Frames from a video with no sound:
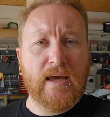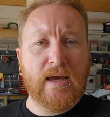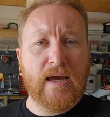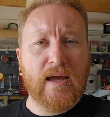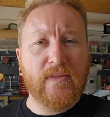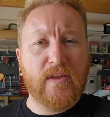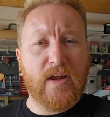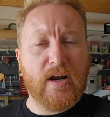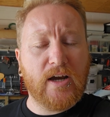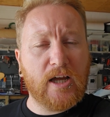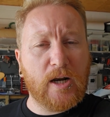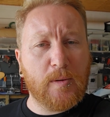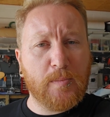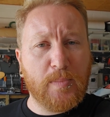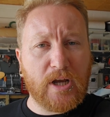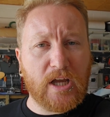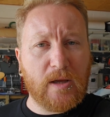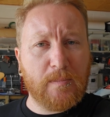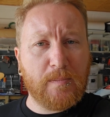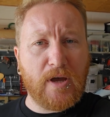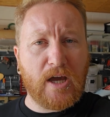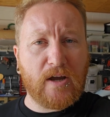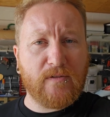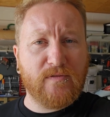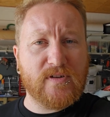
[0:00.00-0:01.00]
Then I'm going to bring
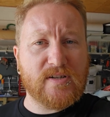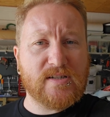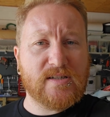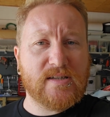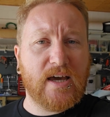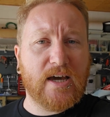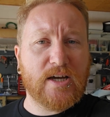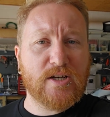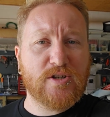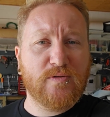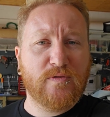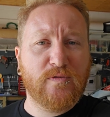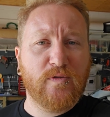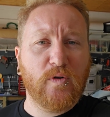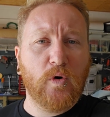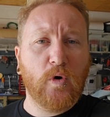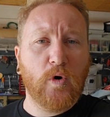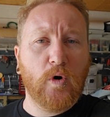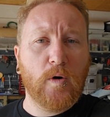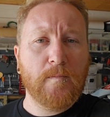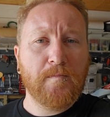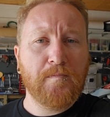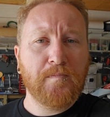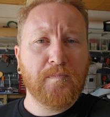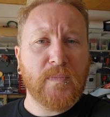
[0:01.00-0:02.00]
it back for stage
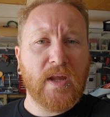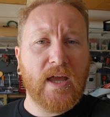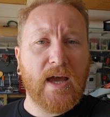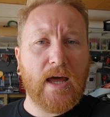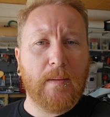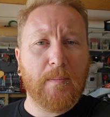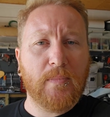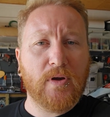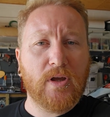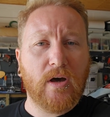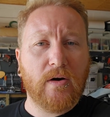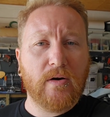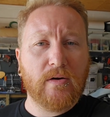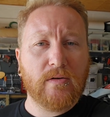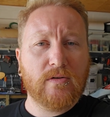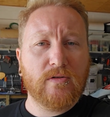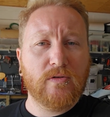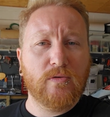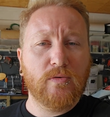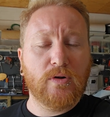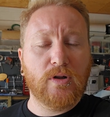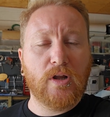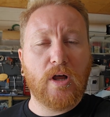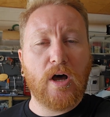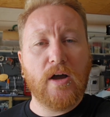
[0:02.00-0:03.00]
4, and I'm going
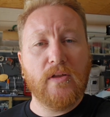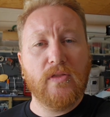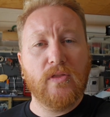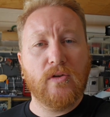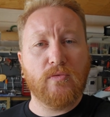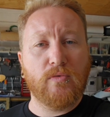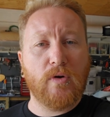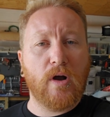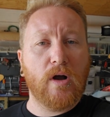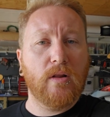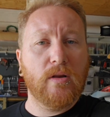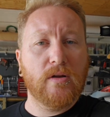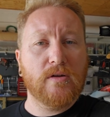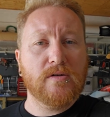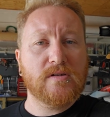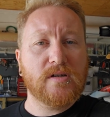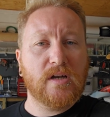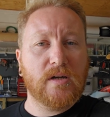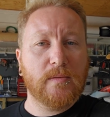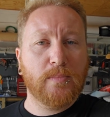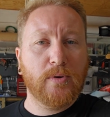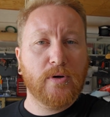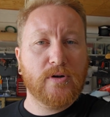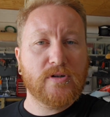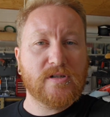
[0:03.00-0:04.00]
to lighten the rollers
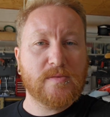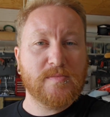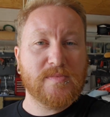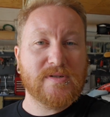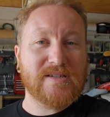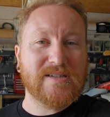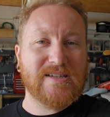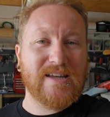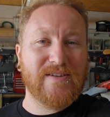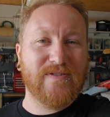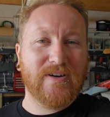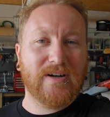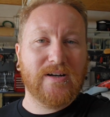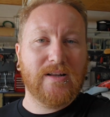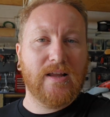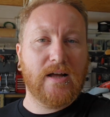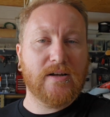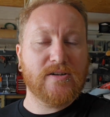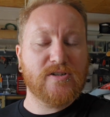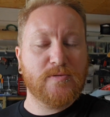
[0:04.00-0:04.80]
and put some stiffer clutch